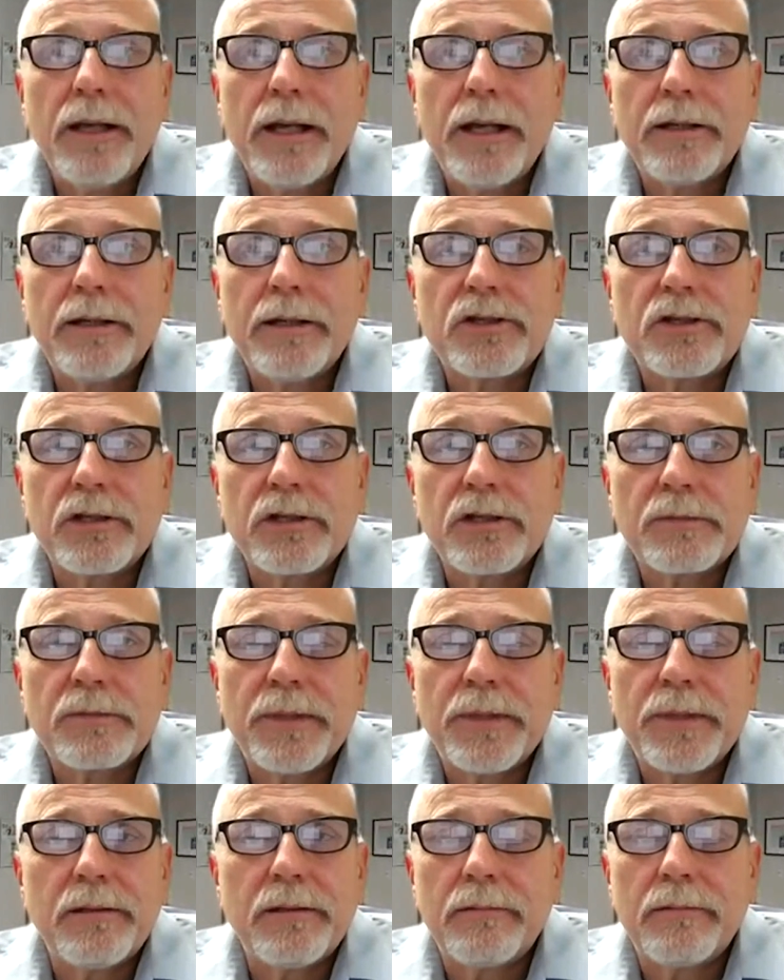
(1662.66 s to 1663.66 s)
And it's
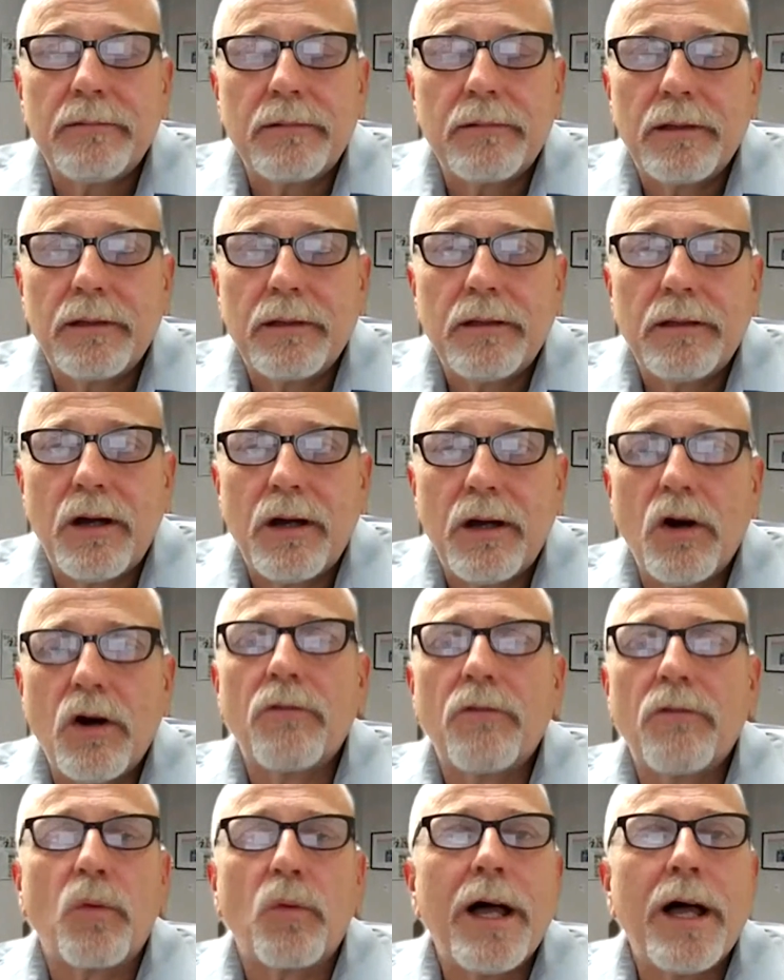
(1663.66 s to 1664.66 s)
just been
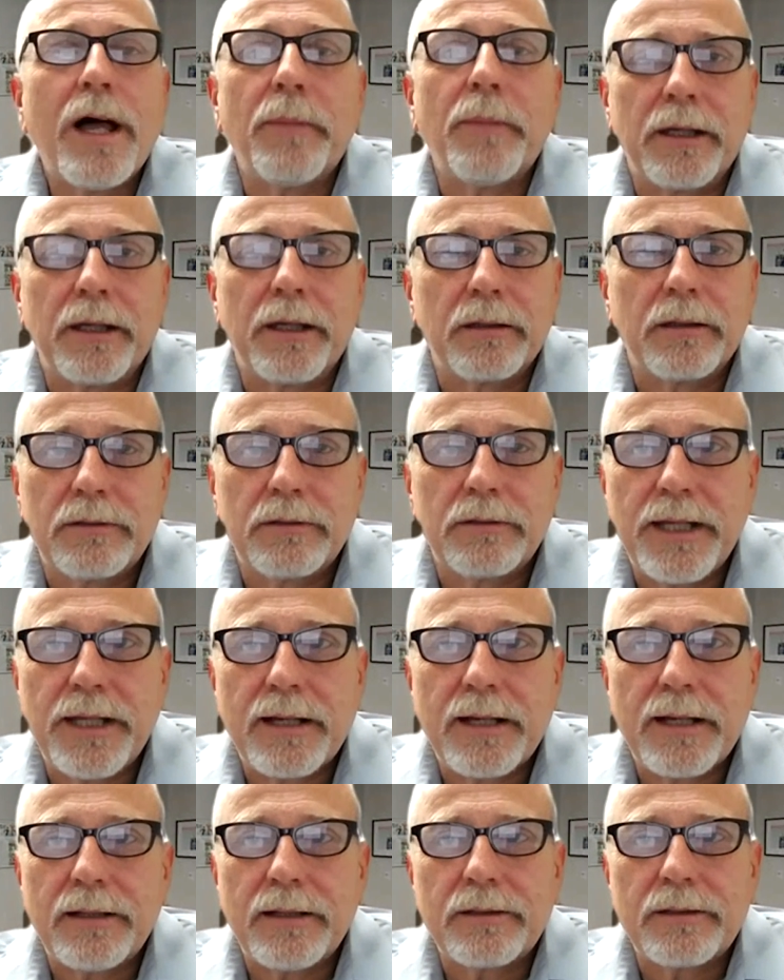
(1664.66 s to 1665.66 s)
overwhelming, to
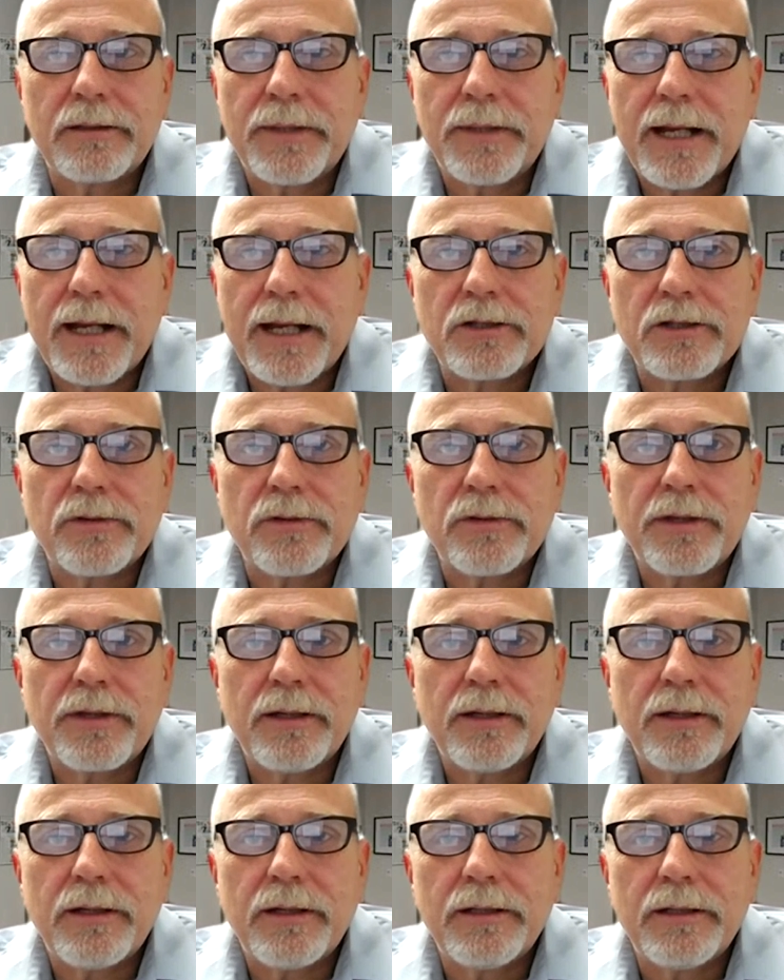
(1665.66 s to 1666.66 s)
be honest
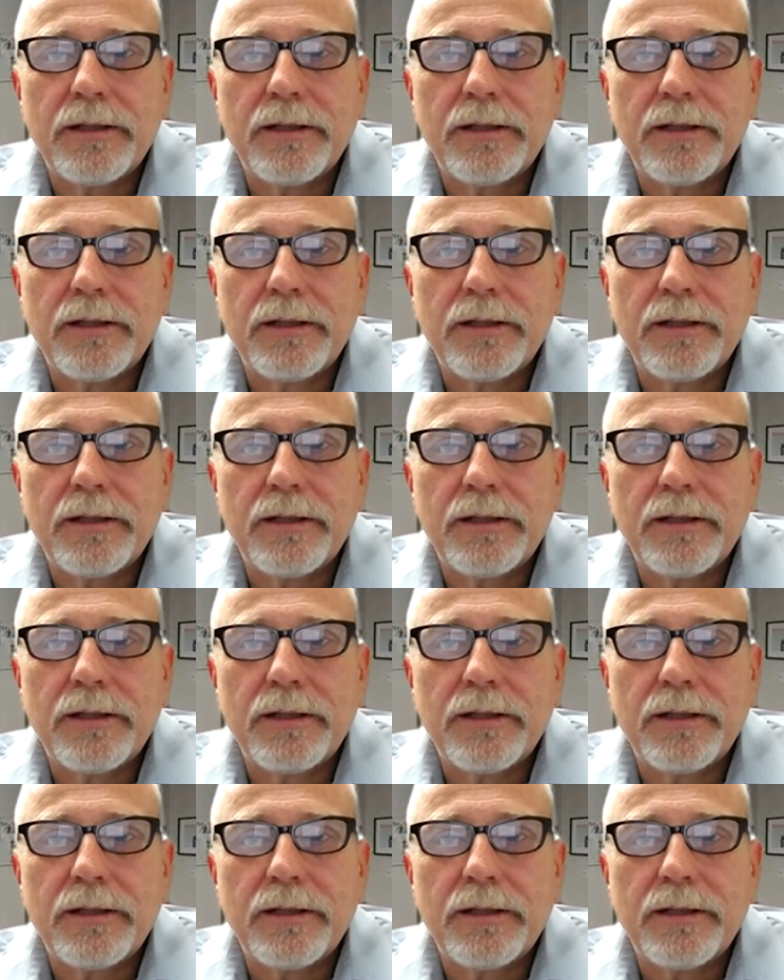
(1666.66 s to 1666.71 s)
with you.